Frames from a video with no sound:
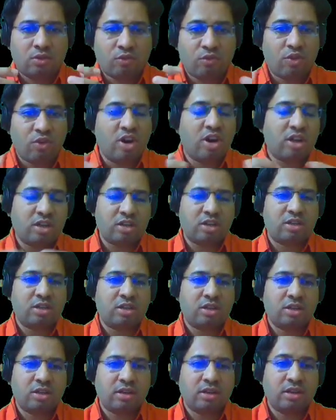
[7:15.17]
work,
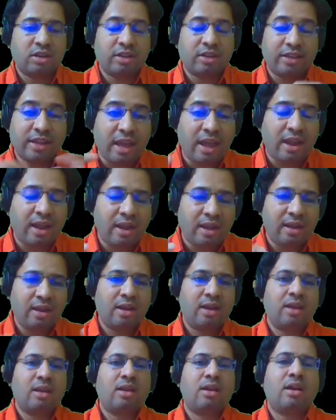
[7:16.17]
yell,
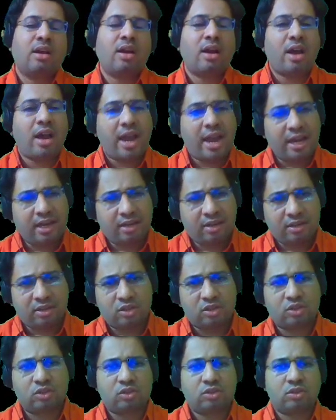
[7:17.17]
and
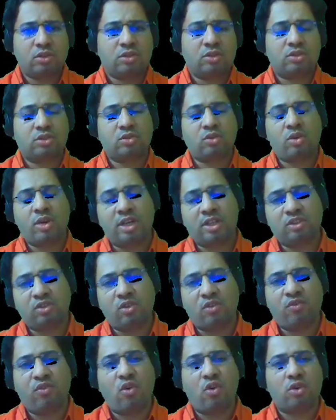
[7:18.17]
so and
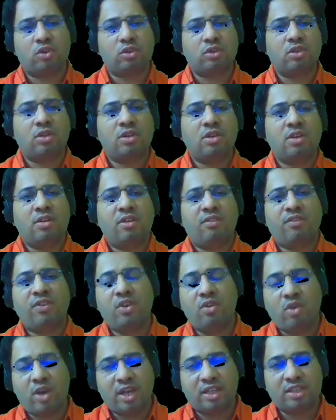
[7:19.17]
so forth.
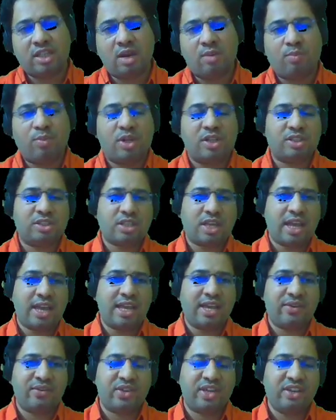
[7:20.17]
Few examples I
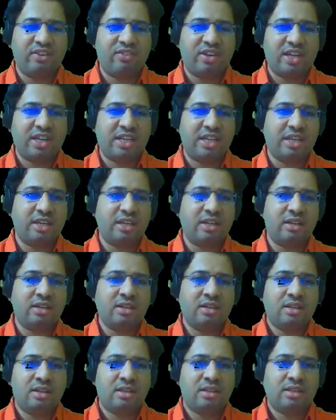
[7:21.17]
have given here
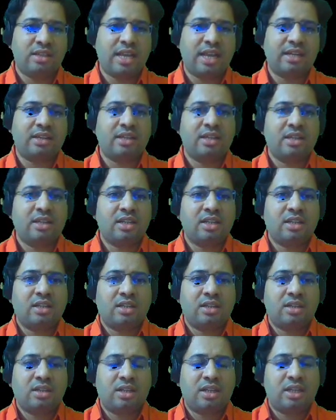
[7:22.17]
that
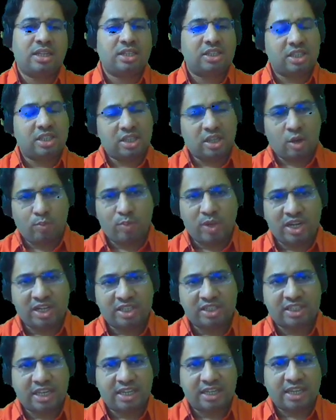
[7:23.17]
it is a complete
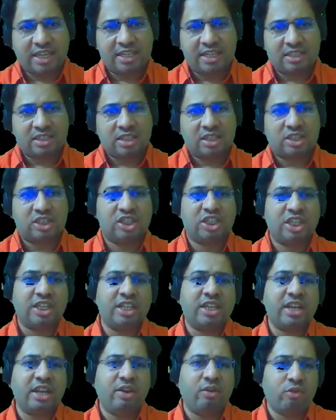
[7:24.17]
sentence. She
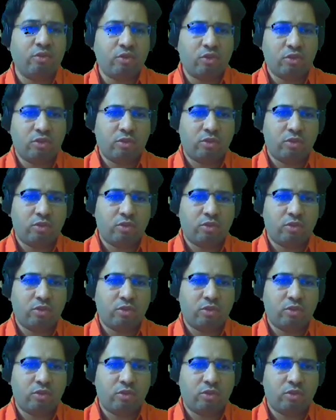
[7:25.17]
grieved.